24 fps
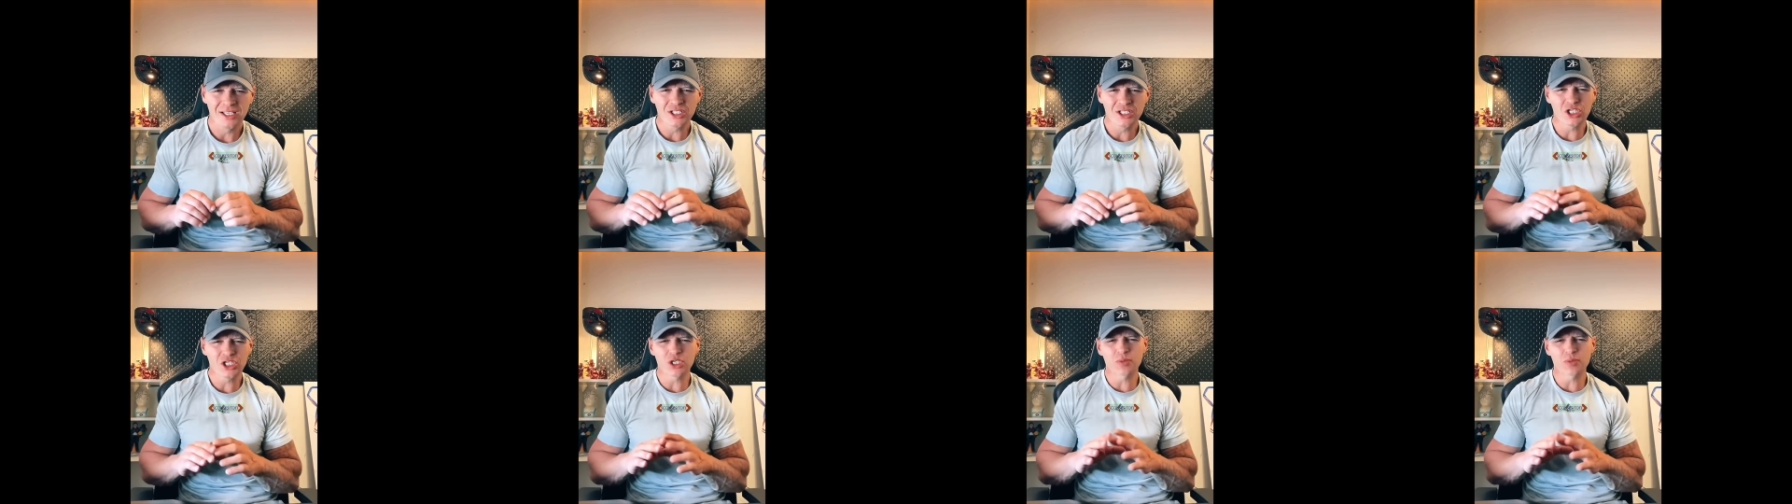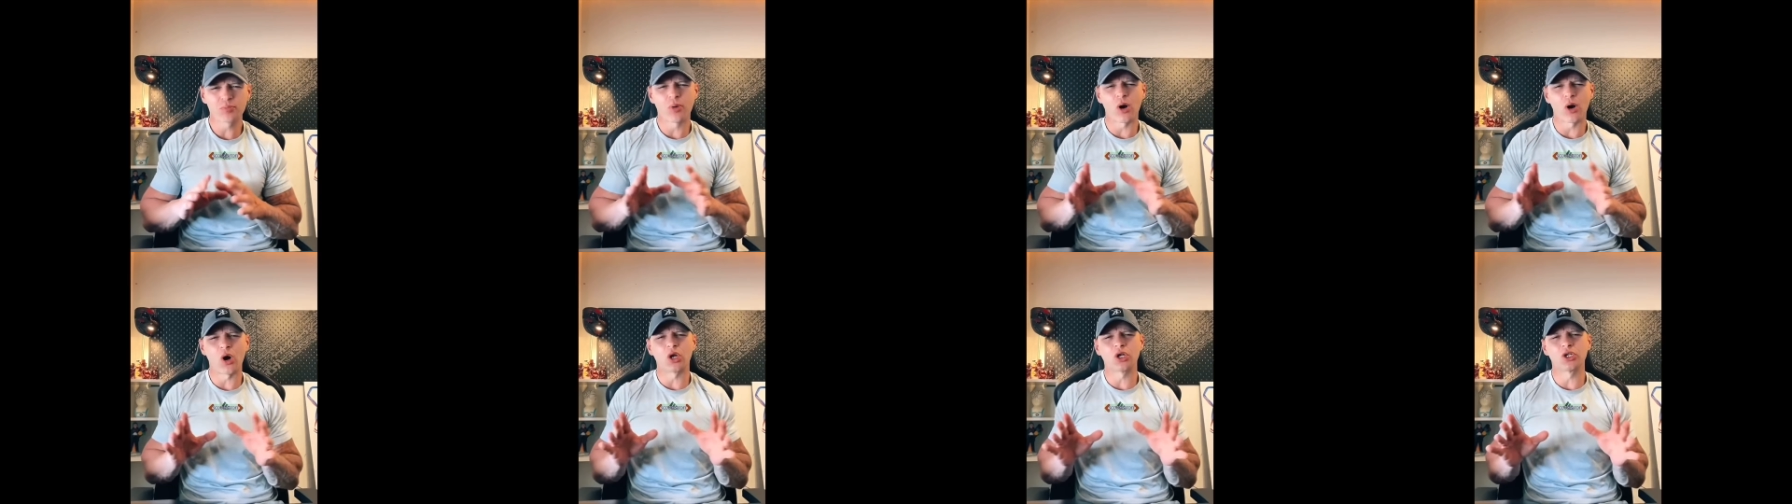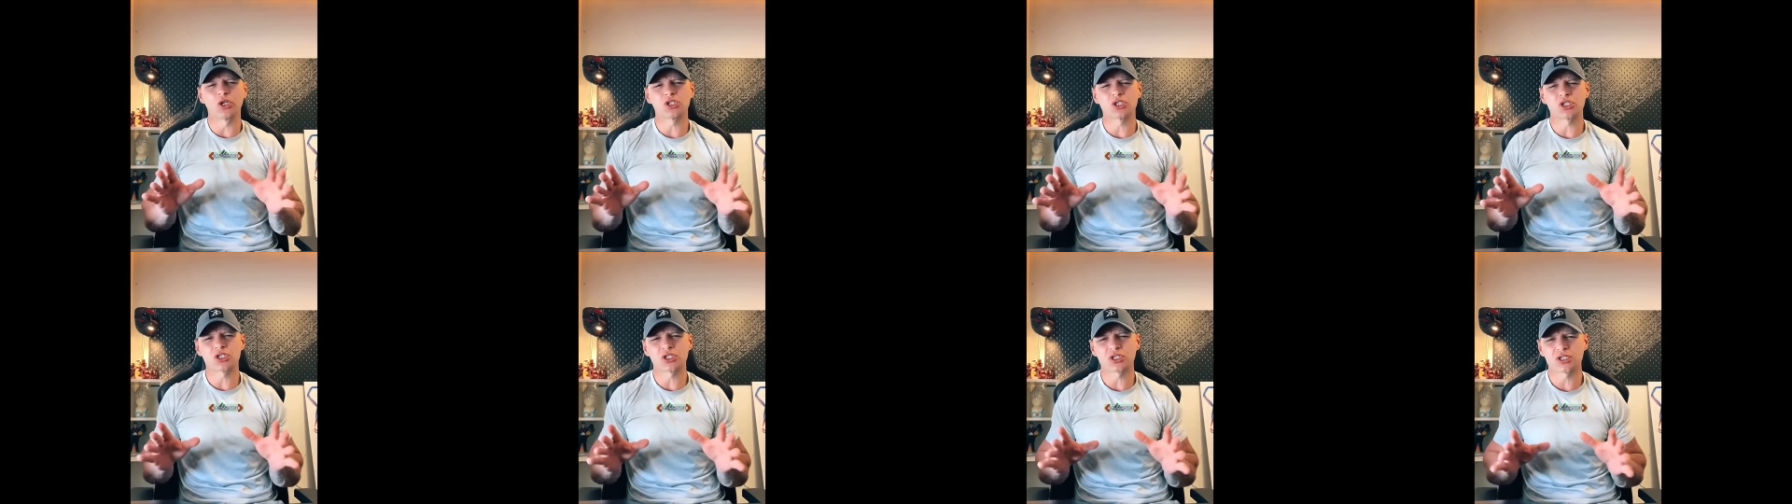
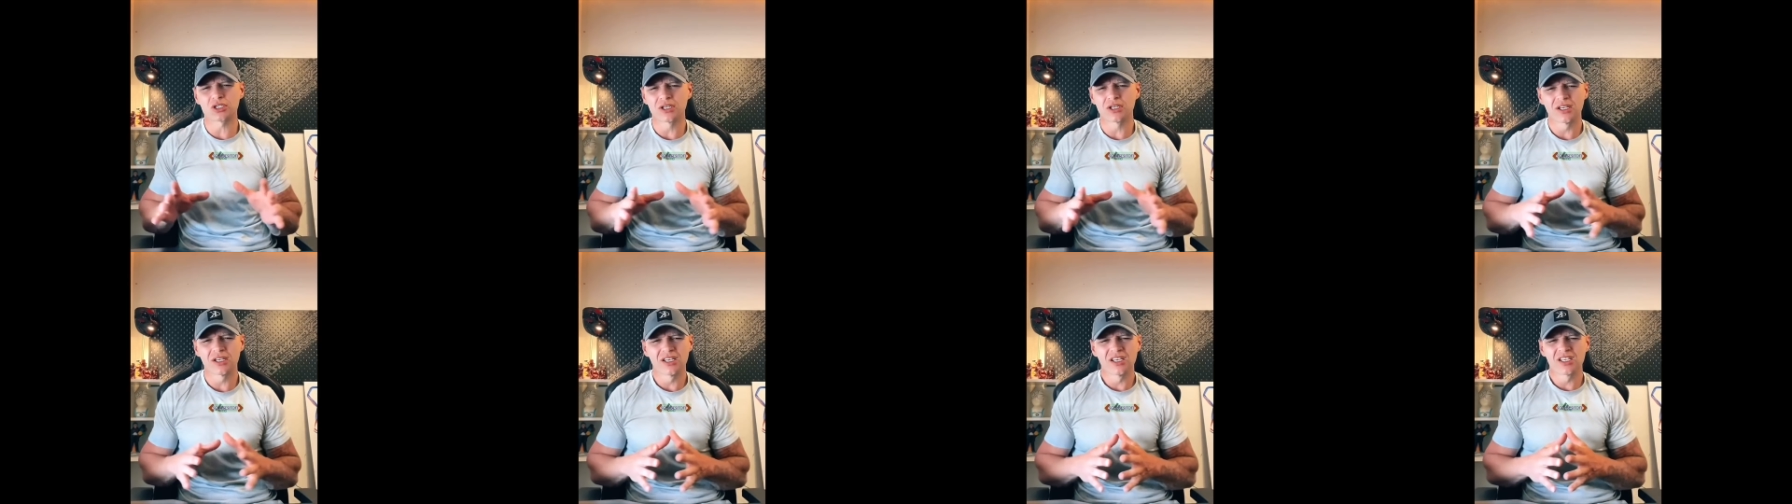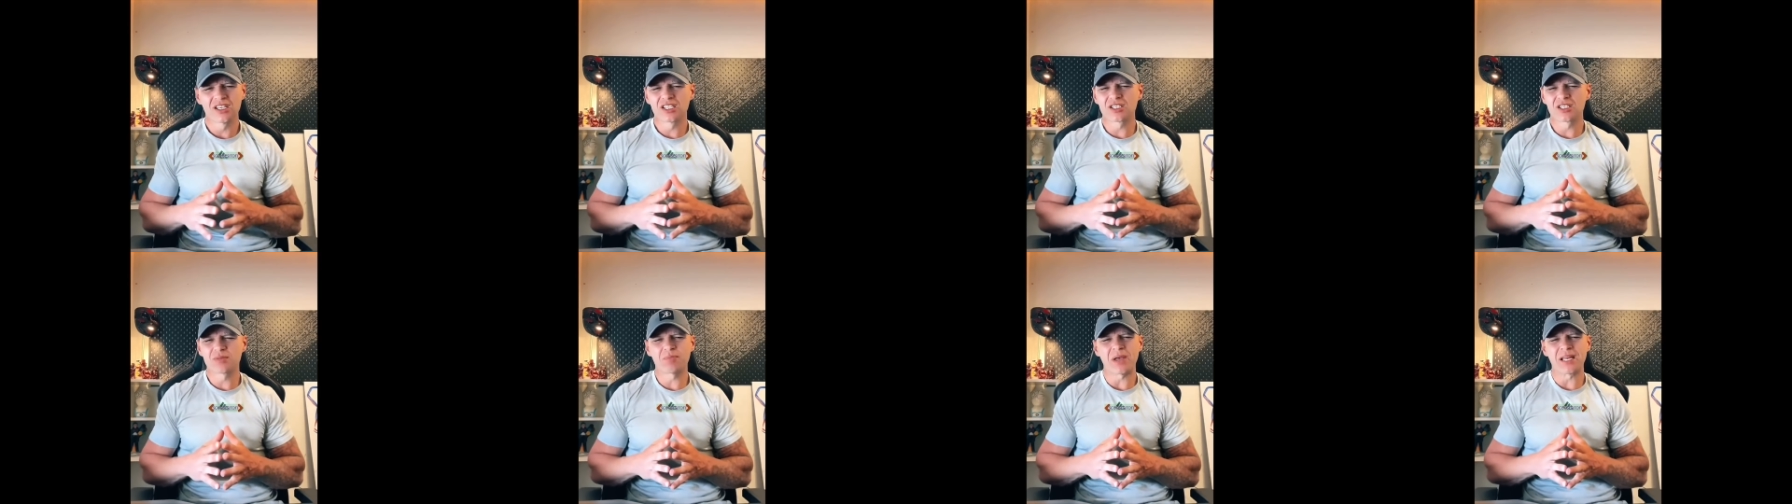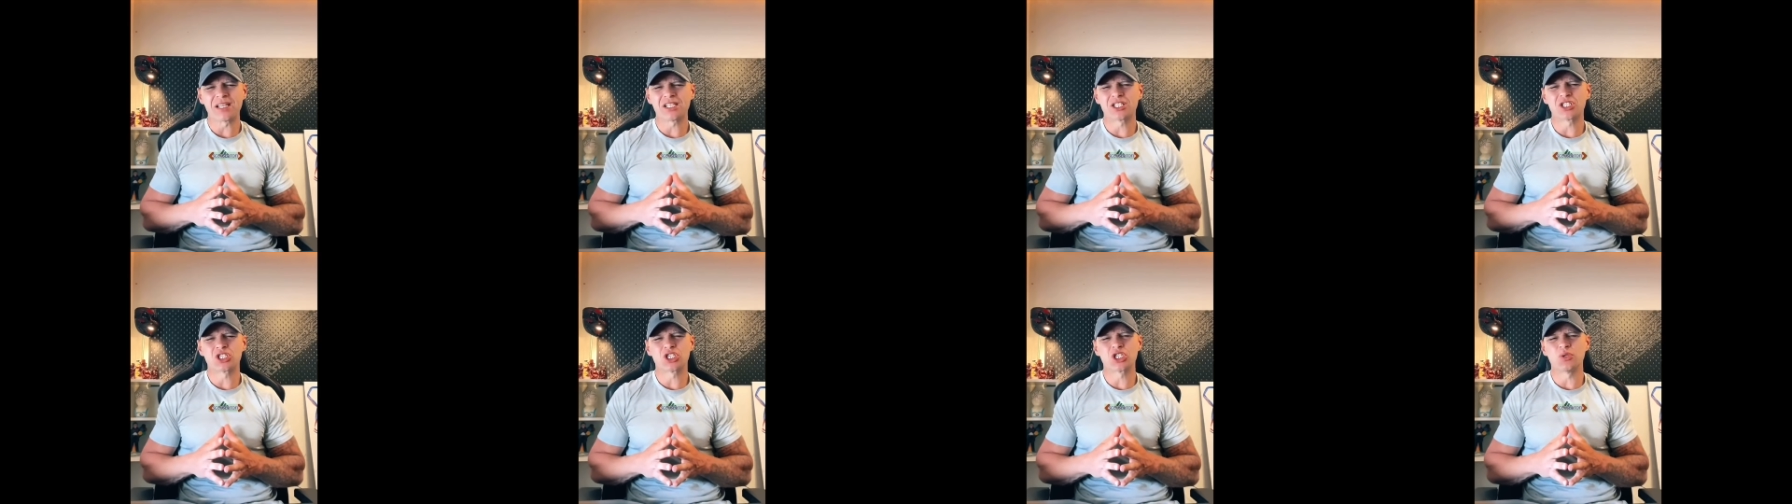Spotless.
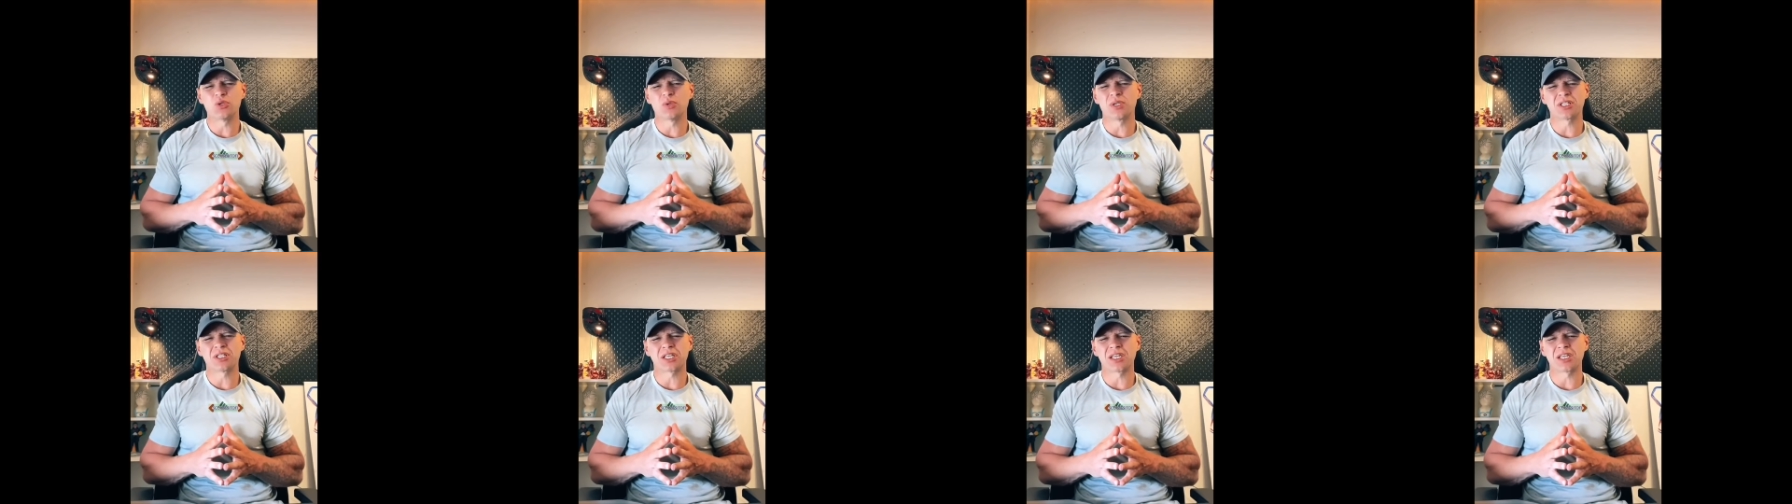Spent 2 or